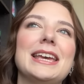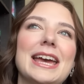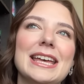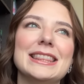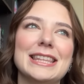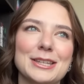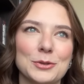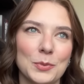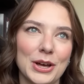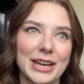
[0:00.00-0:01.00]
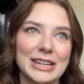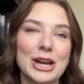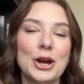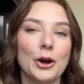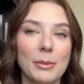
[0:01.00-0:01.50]
in this one,
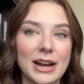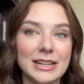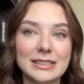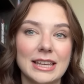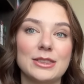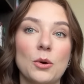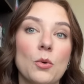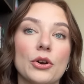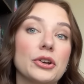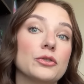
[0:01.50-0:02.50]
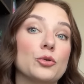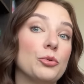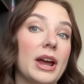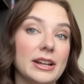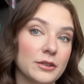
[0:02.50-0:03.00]
Hermione is, like, the Order's
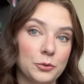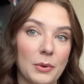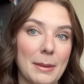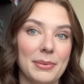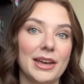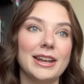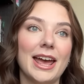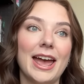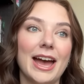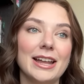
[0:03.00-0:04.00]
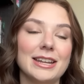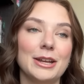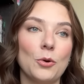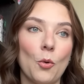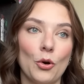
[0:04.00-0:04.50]
greatest weapon, and
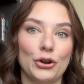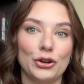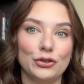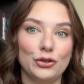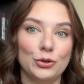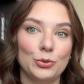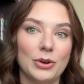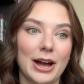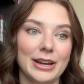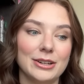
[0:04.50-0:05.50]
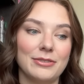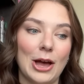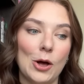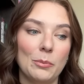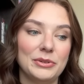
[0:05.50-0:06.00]
in order to kind of
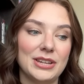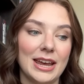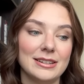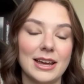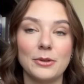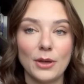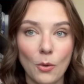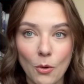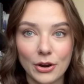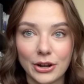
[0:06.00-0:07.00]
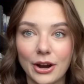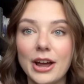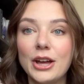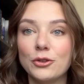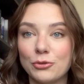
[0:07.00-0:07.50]
help take down the Order,
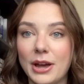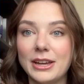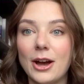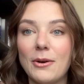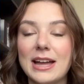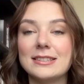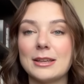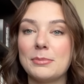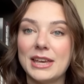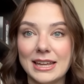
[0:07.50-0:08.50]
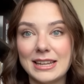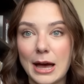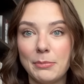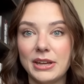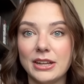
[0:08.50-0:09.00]
Draco ends up
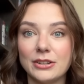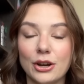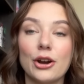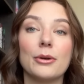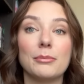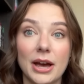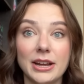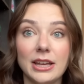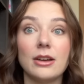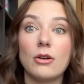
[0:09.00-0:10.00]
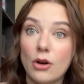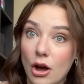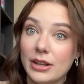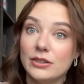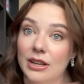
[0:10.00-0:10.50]
kidnapping Hermione
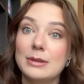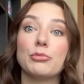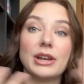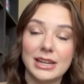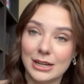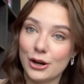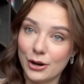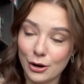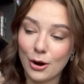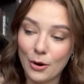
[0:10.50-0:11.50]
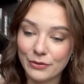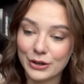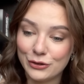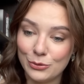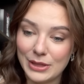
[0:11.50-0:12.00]
and bringing her over
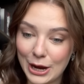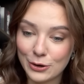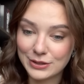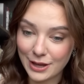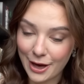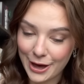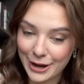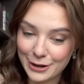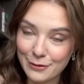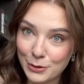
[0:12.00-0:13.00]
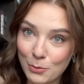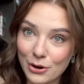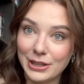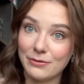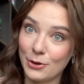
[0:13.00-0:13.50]
to their side of the
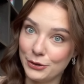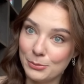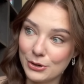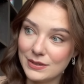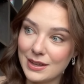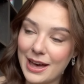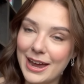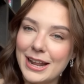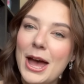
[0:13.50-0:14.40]
war, like, Voldemort's side,